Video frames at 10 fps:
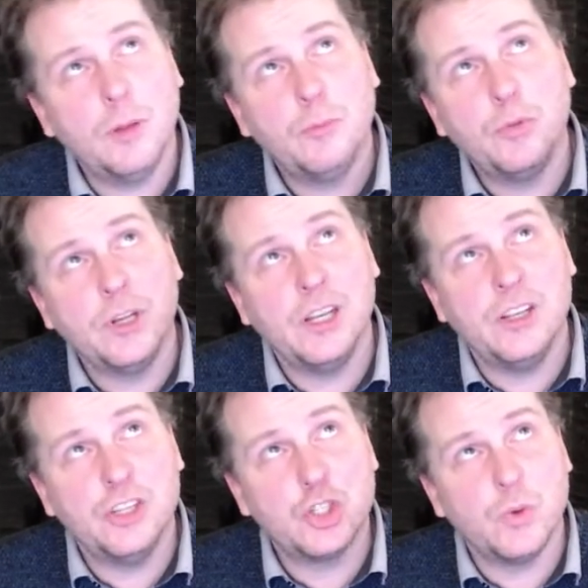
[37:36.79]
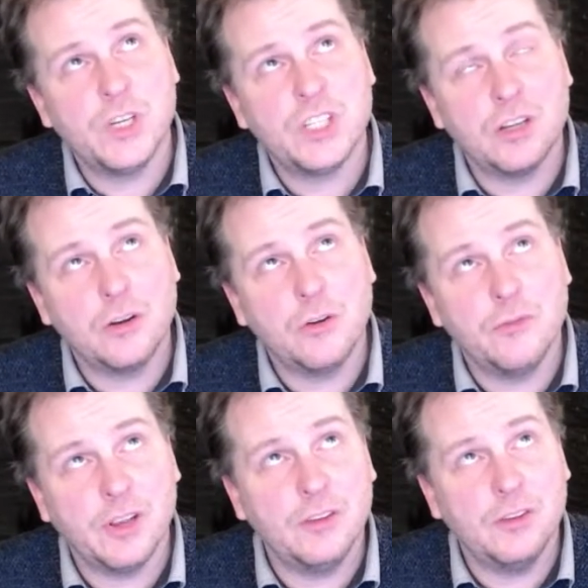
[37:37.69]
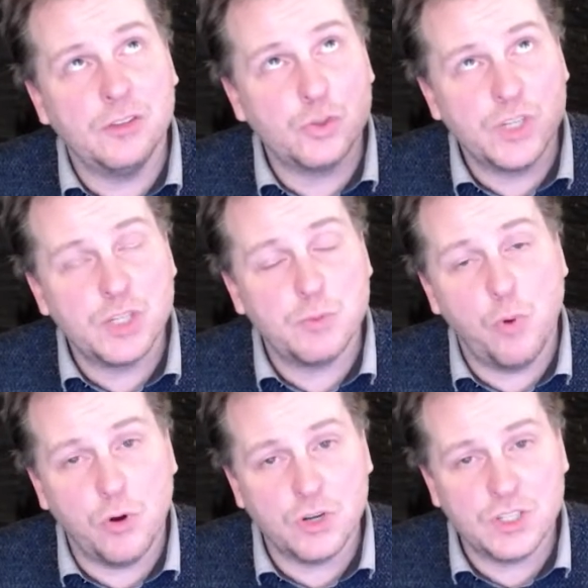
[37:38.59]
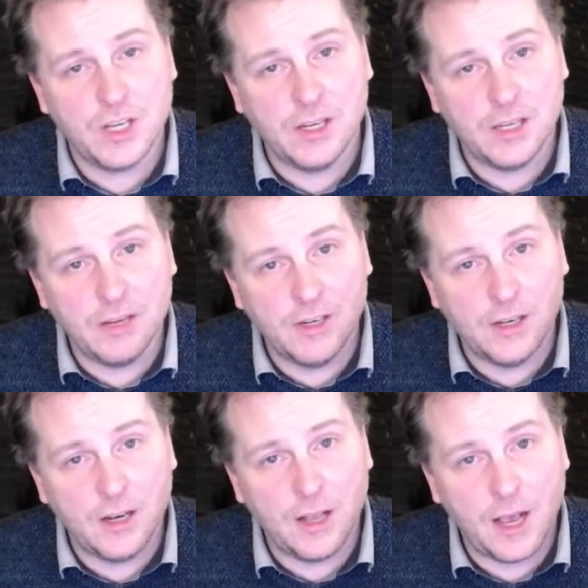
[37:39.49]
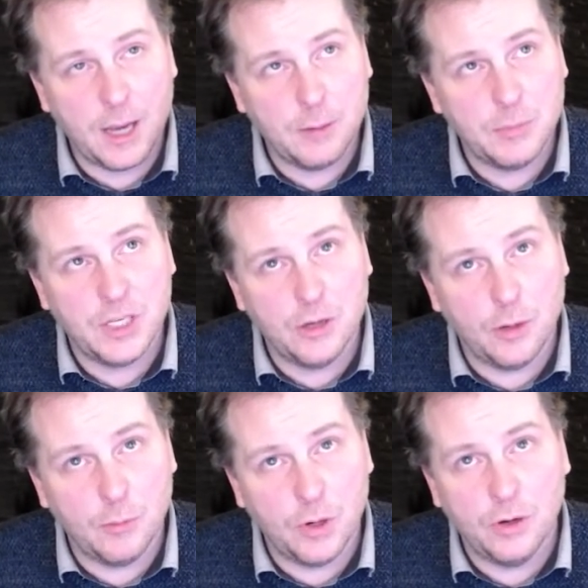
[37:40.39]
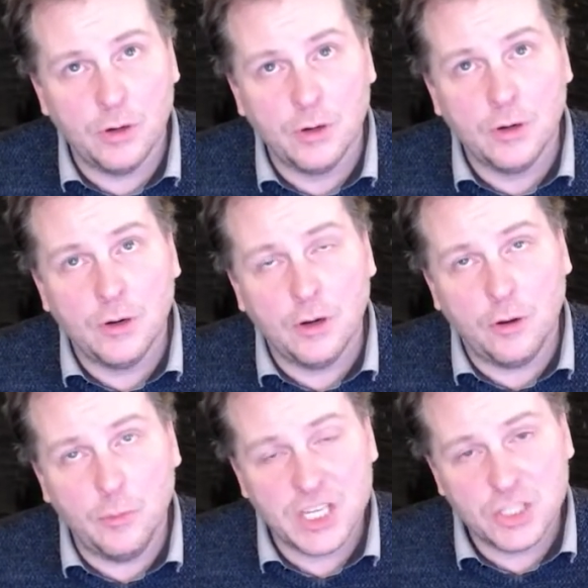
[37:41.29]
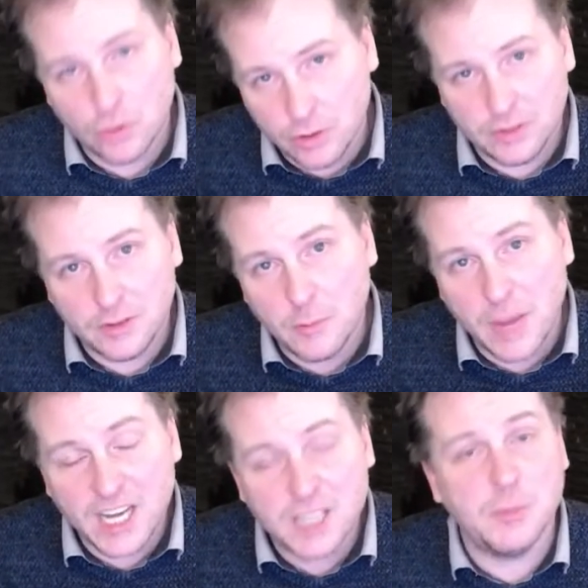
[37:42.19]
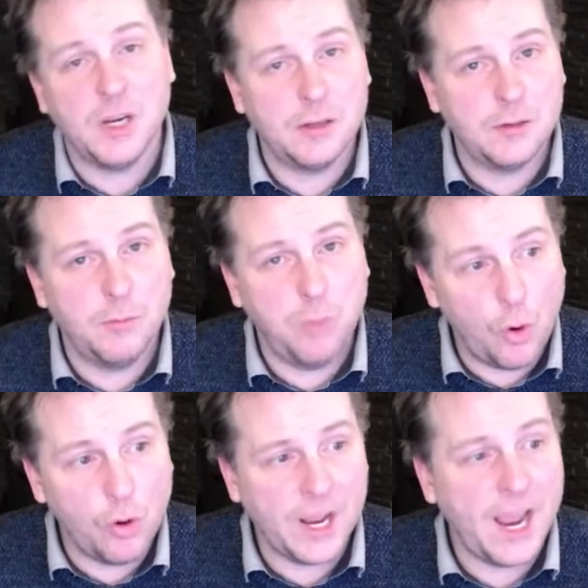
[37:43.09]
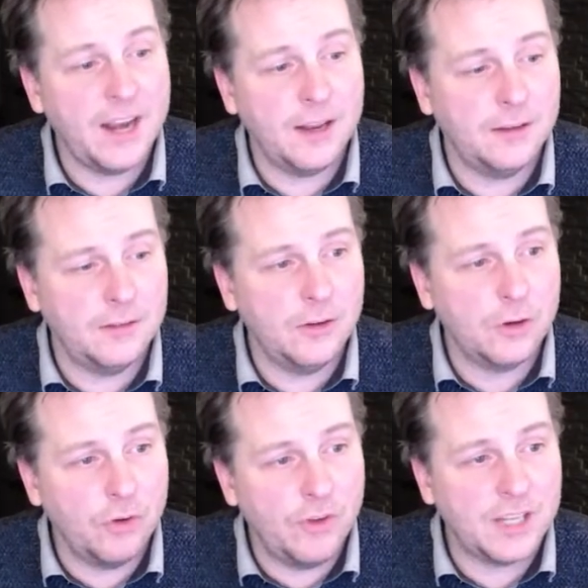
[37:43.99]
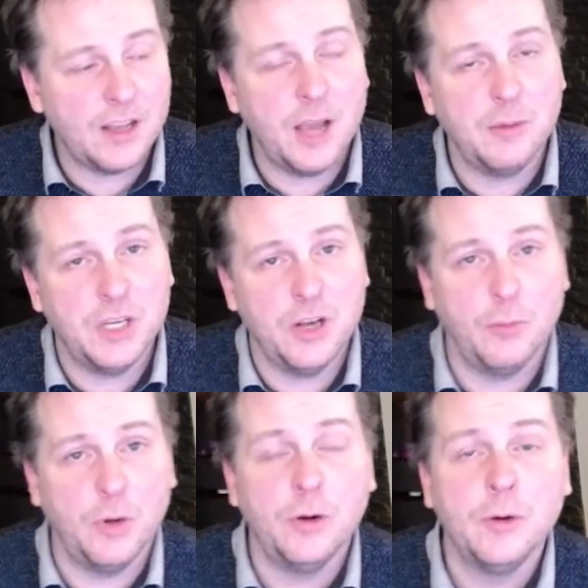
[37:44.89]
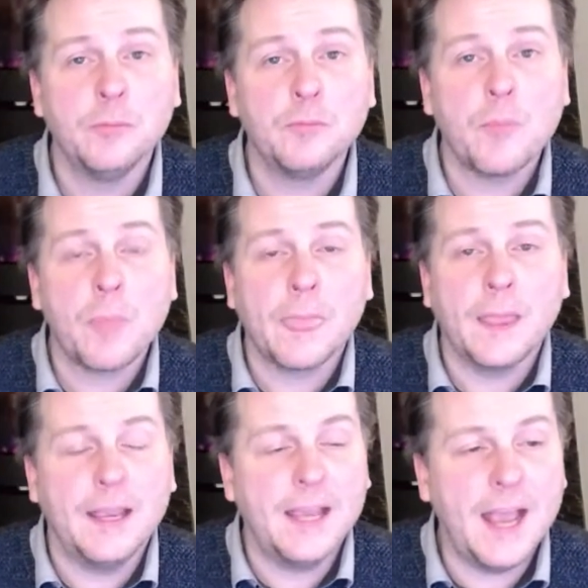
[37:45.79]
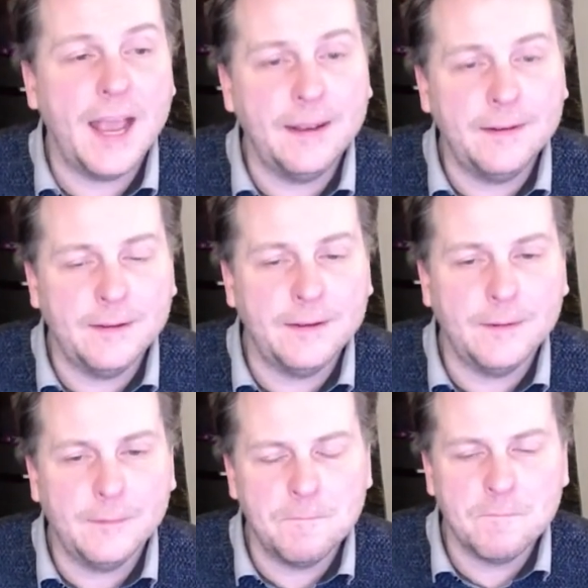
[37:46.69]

put it in the switch and configure the switch ports and give it an IP number, or make sure that the management port had the correct IP number. And